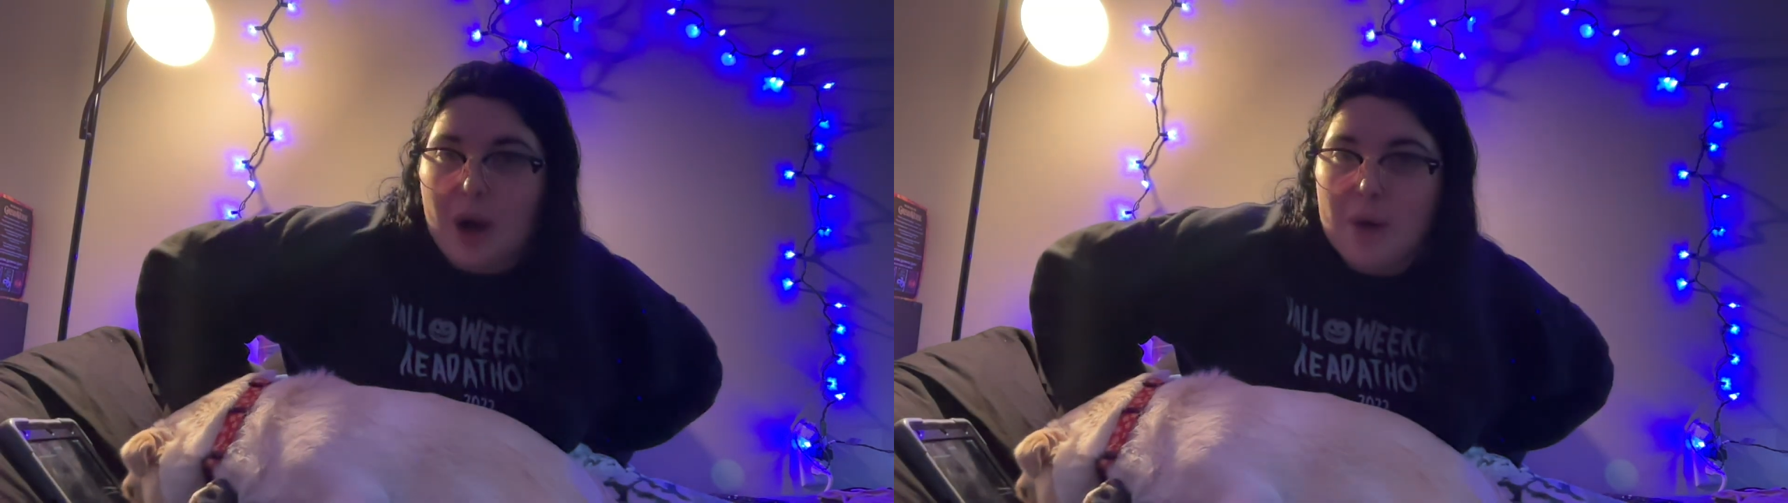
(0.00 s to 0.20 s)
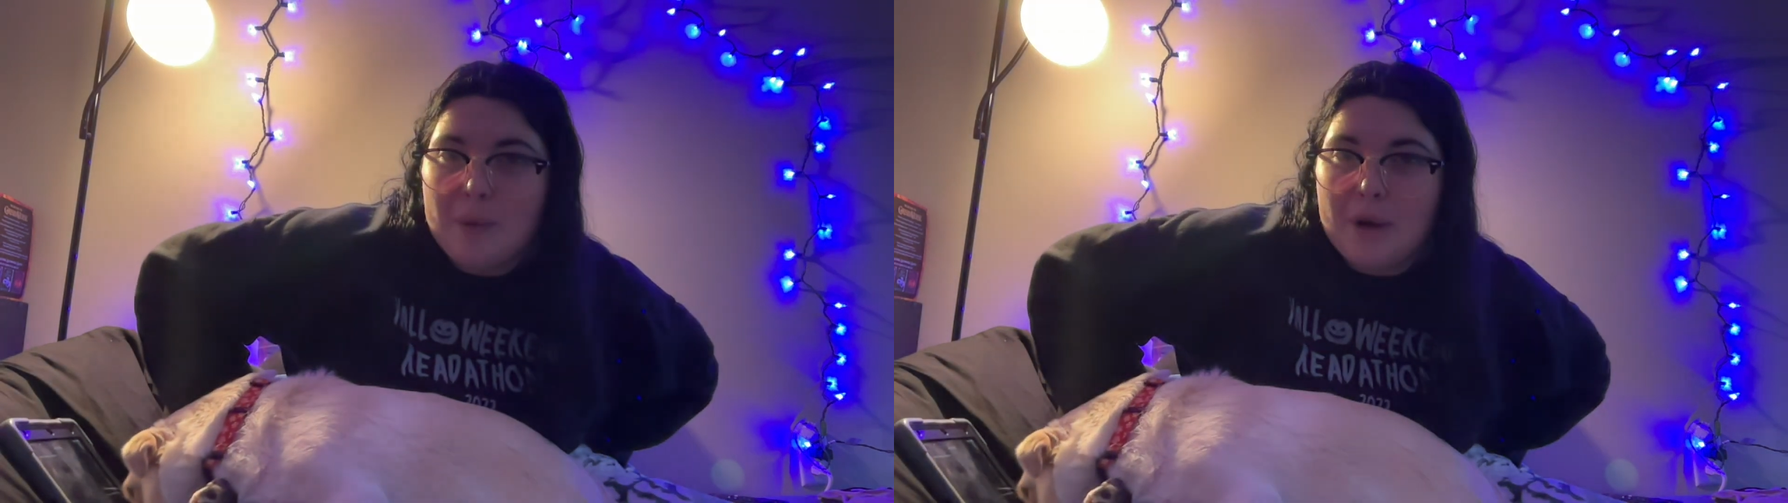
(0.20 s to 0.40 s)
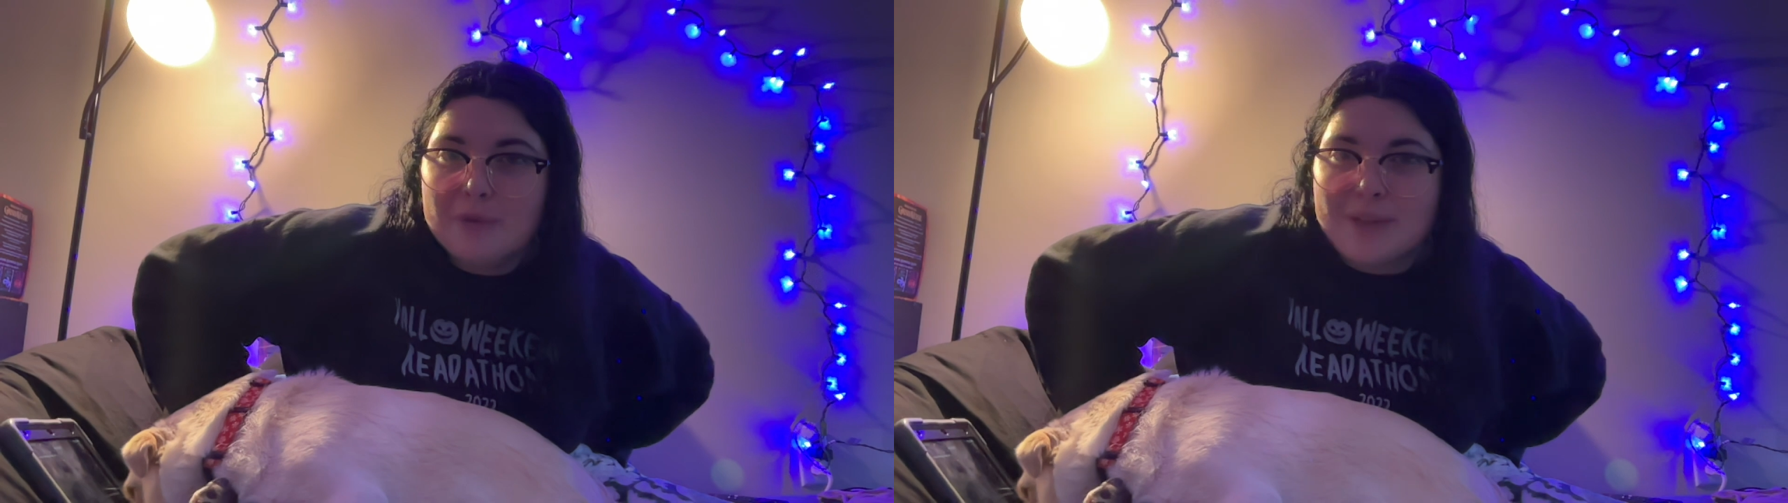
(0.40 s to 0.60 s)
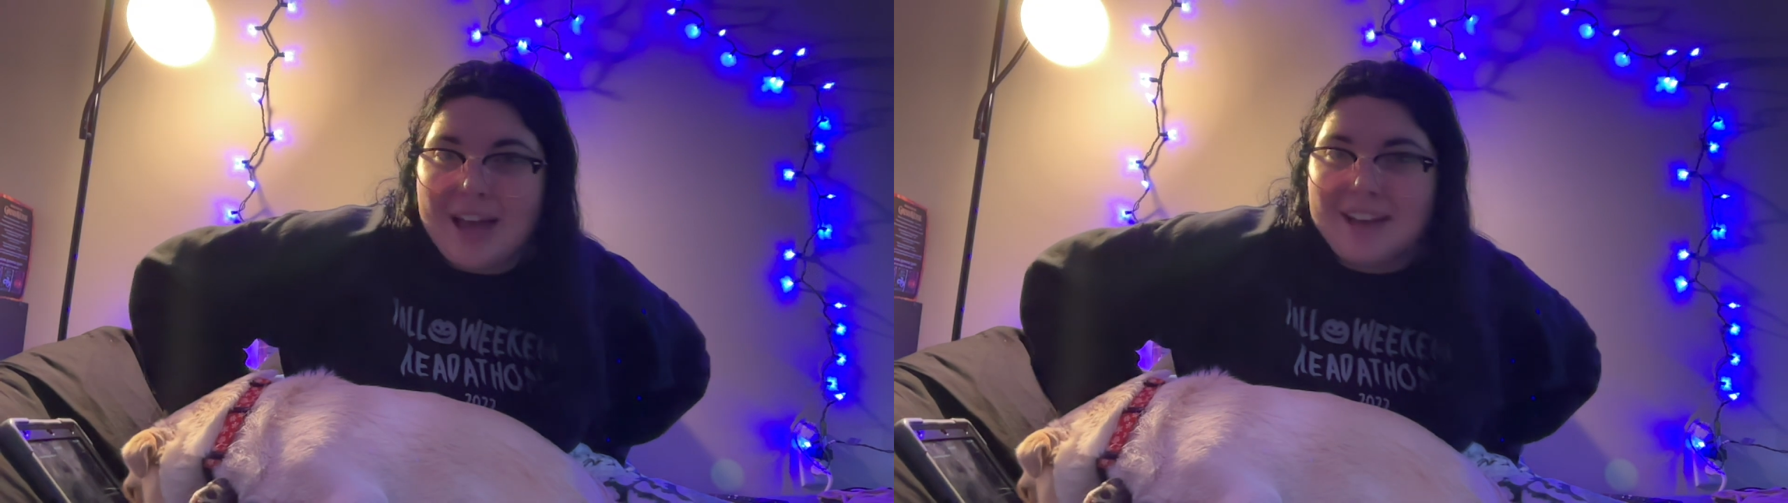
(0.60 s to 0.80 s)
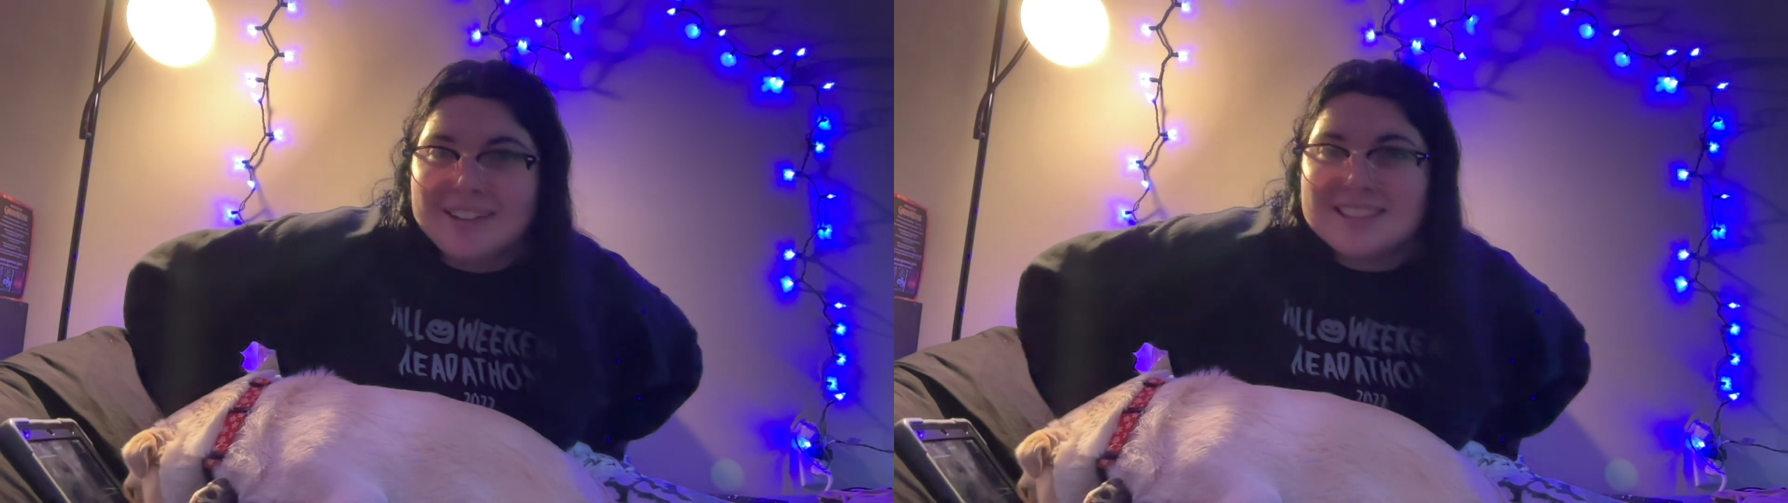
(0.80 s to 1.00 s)
How about
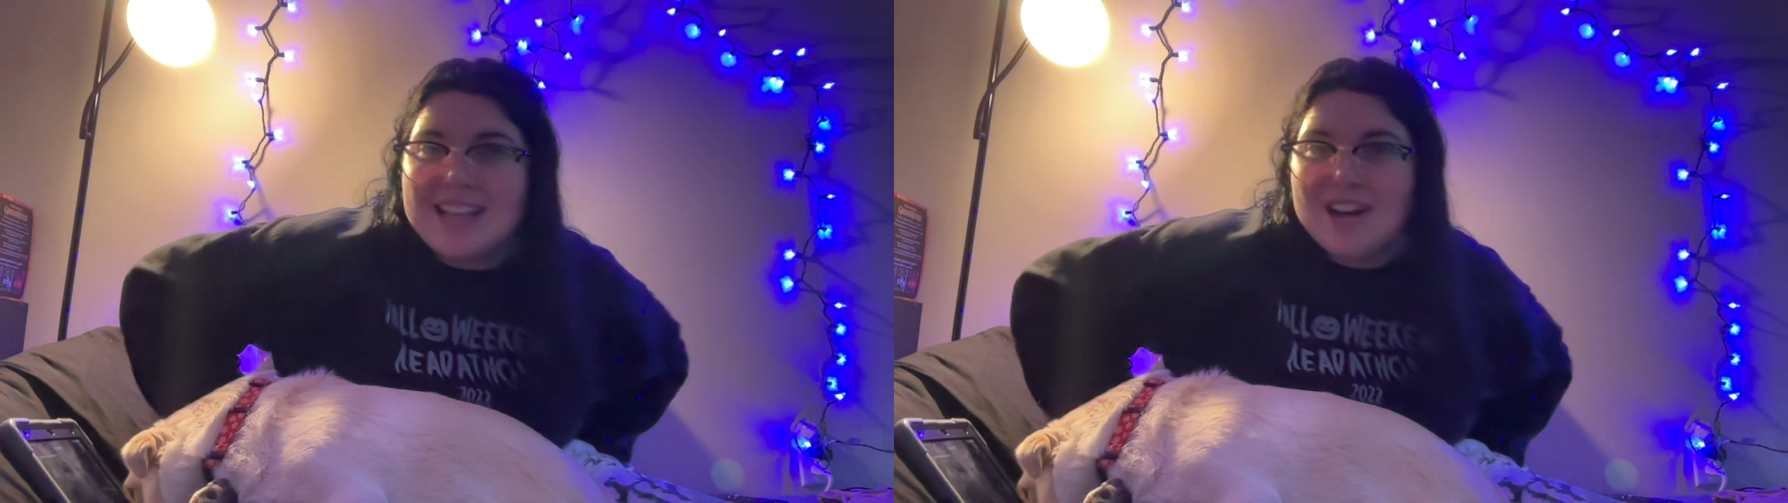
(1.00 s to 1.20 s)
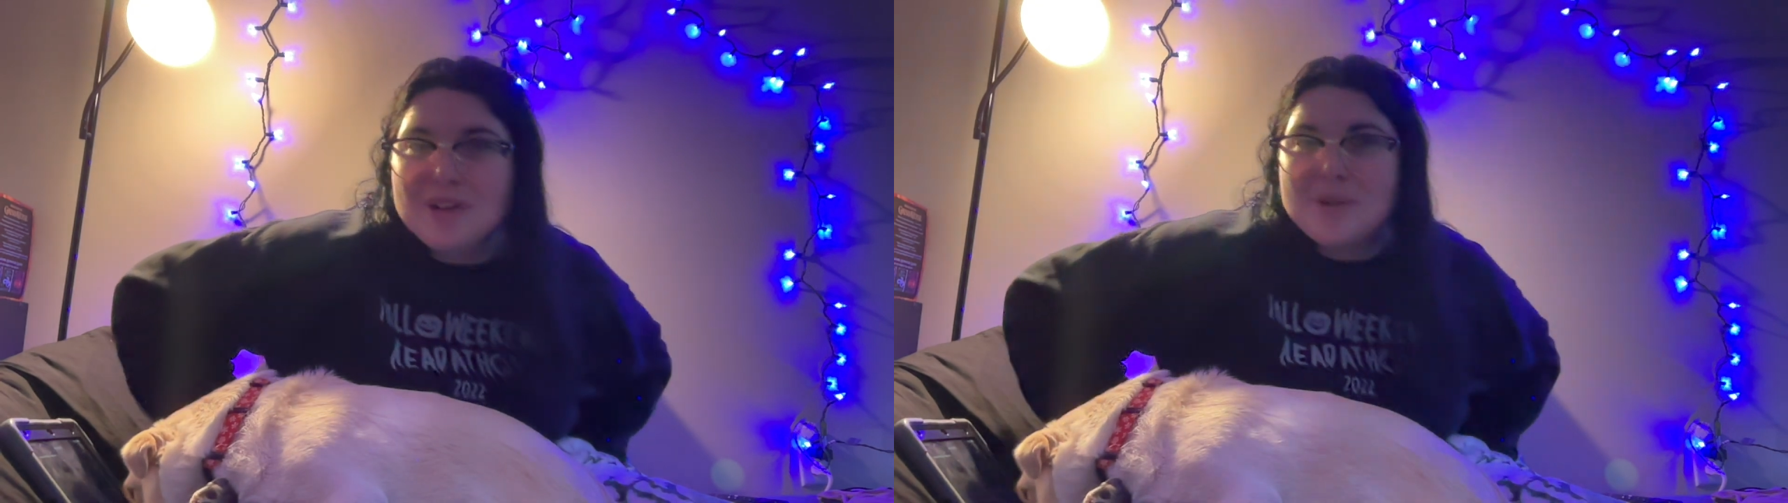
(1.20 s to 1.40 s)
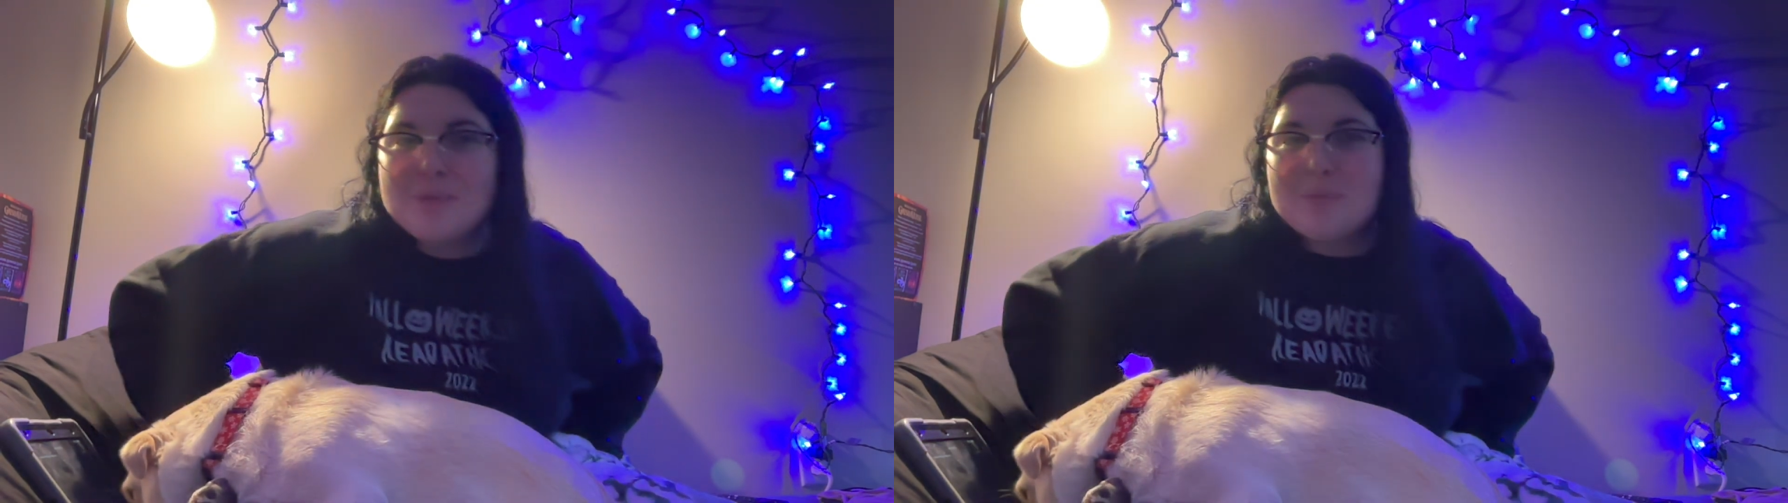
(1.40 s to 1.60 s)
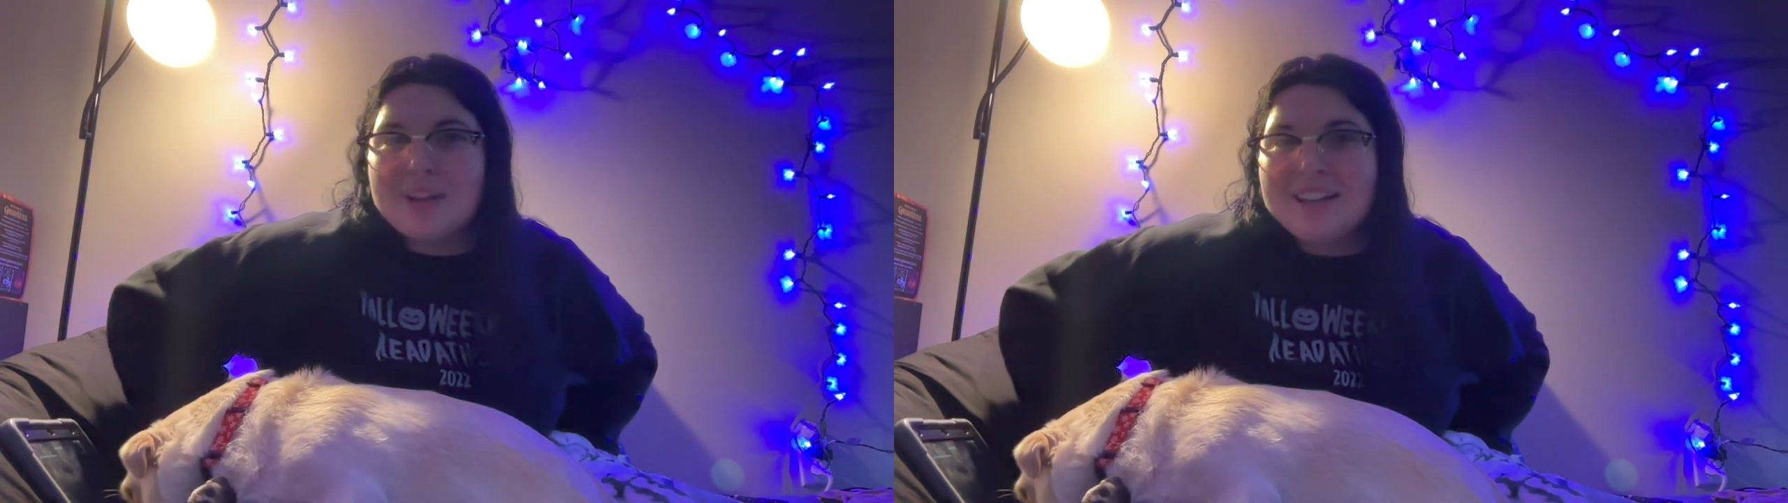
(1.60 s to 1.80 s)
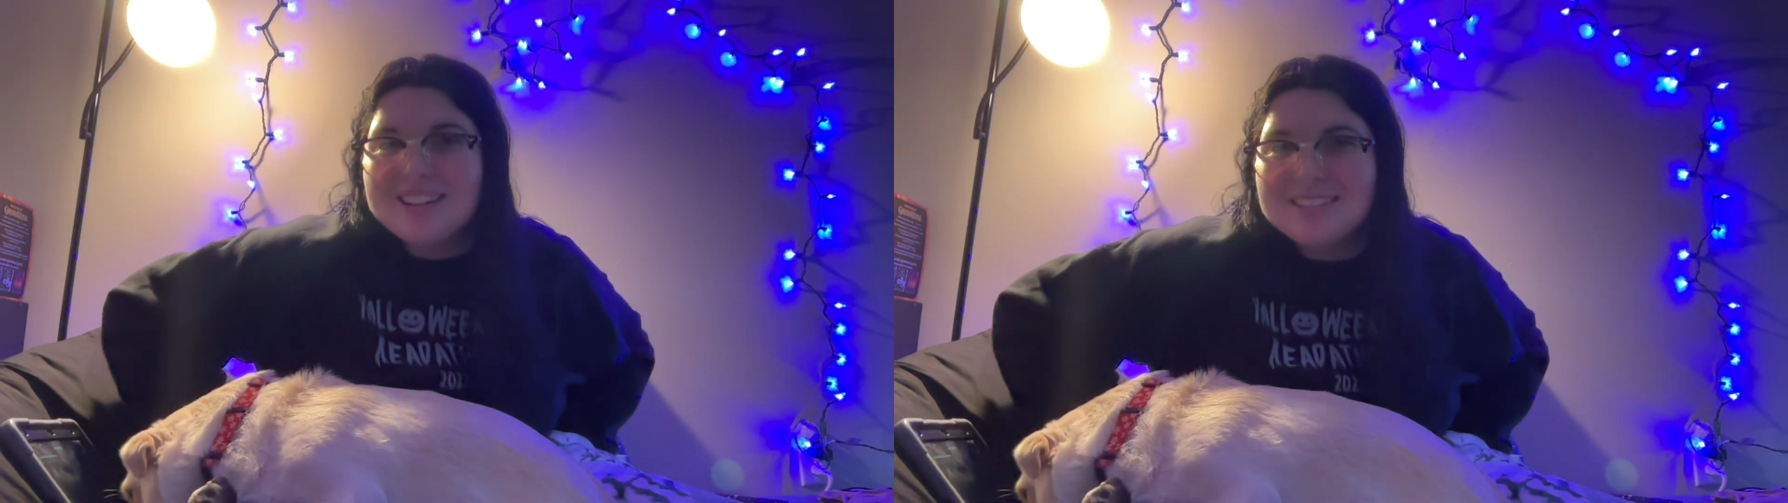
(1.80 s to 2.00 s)
that? Is that a good
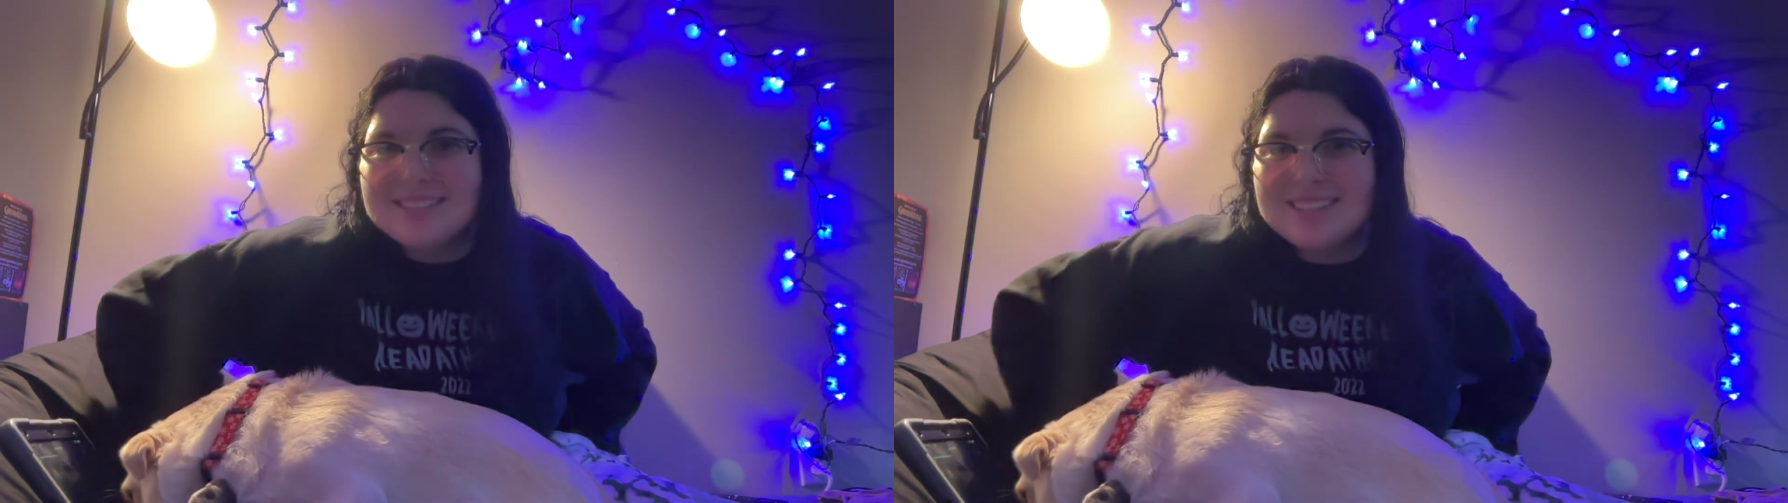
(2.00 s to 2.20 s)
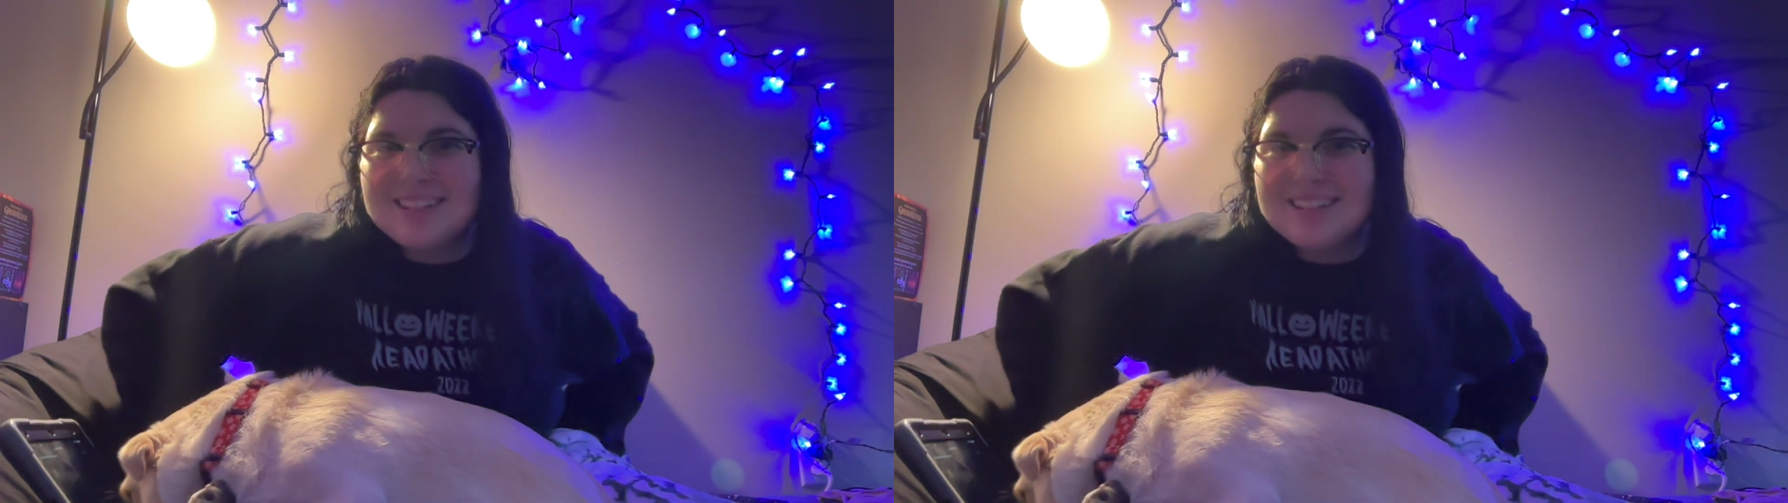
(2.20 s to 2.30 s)
plan?